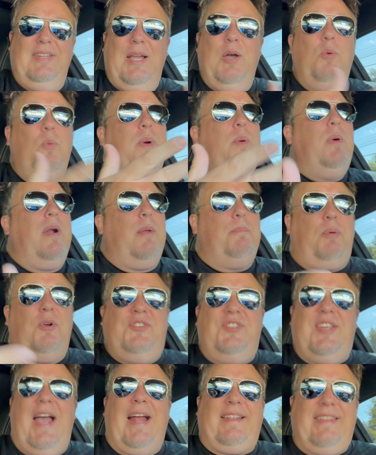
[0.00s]
we want to
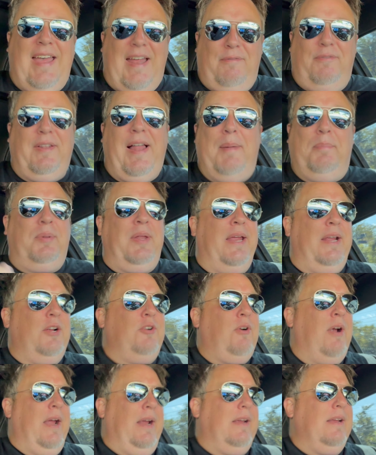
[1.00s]
protect that flat plane
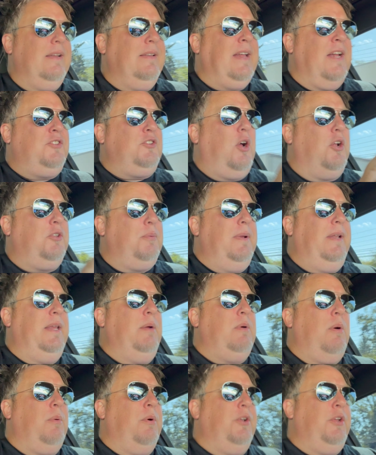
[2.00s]
crank. That's ultimately
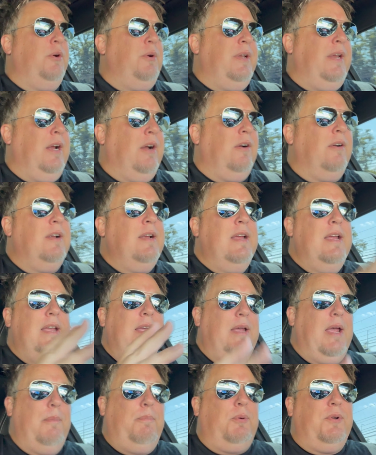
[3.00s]
what we're doing here,
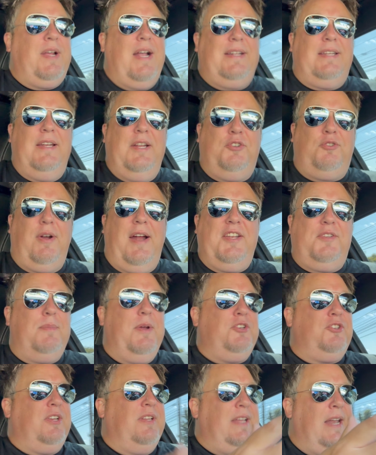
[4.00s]
and protecting the
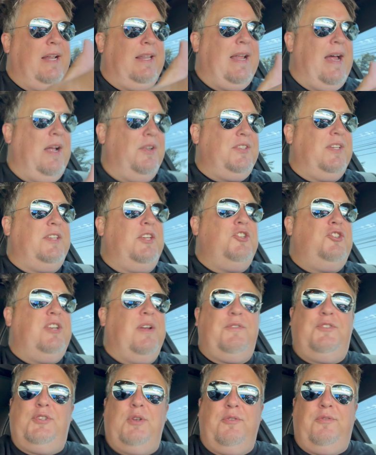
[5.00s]
transmission that allows it to
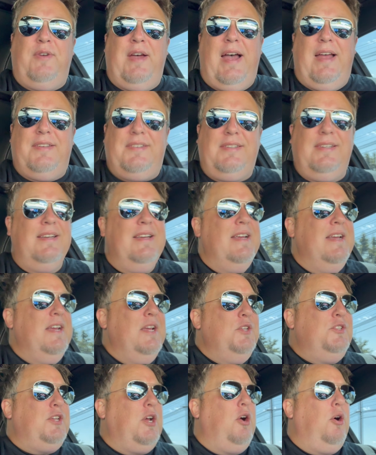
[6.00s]
shift so fast.
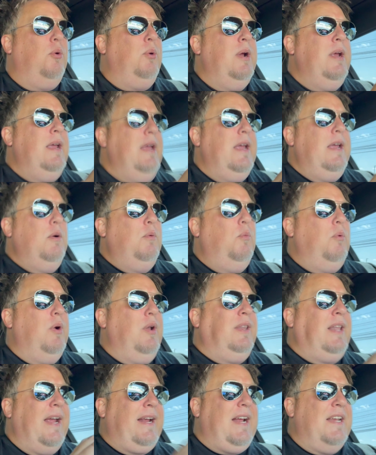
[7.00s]
So,
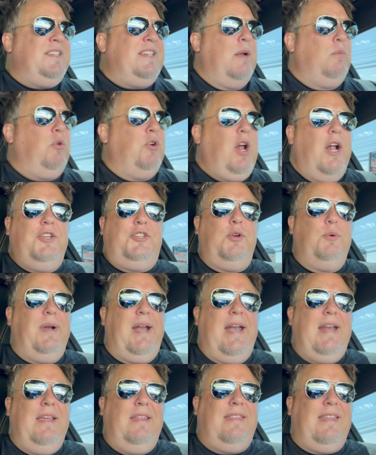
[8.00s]
like I said, we're not doing
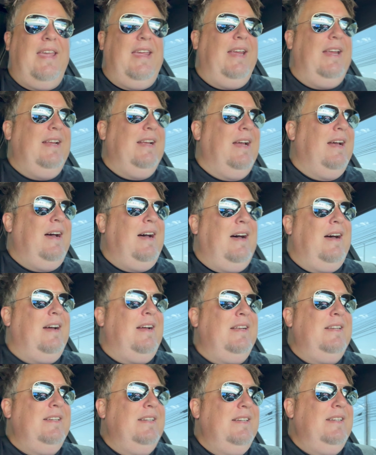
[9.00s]
anything
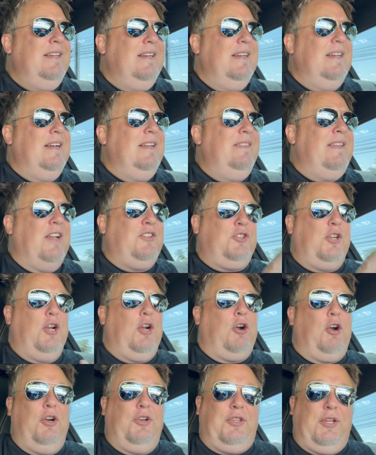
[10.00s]
that's going
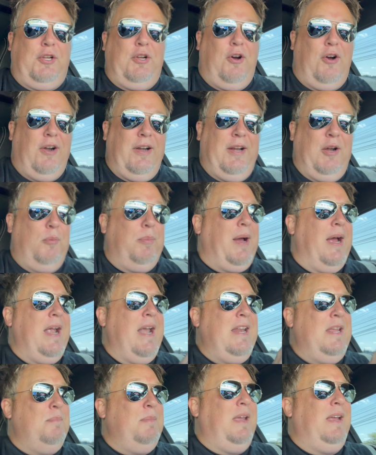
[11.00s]
to hurt the car here by
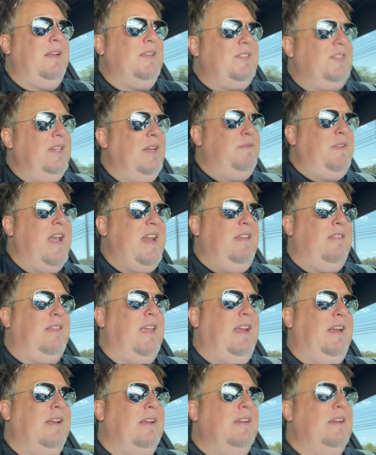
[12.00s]
any means. If
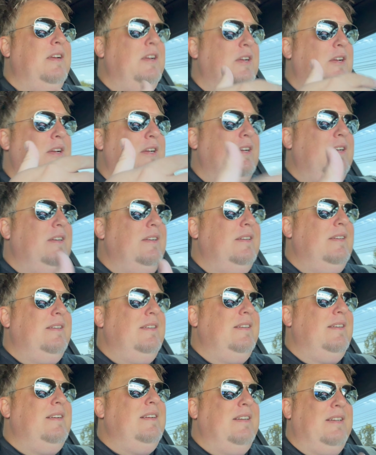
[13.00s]

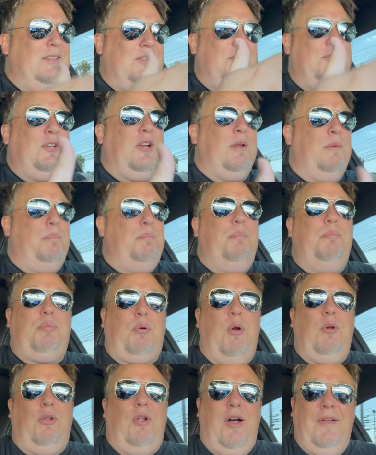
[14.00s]
anything, it's going to
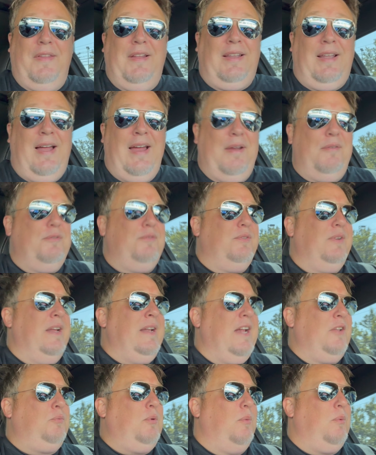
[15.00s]
prolong the life,
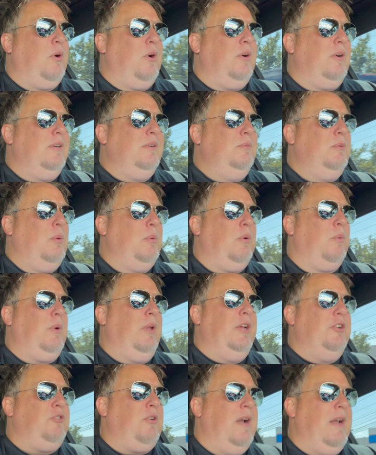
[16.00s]
and that's what we're
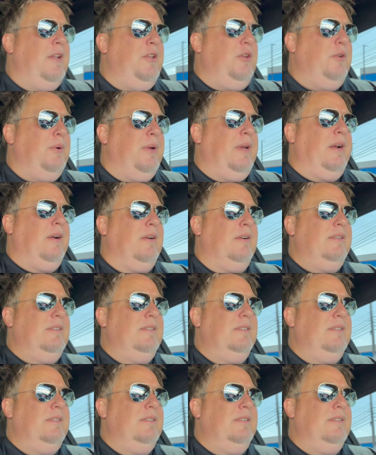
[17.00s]
really trying to do here.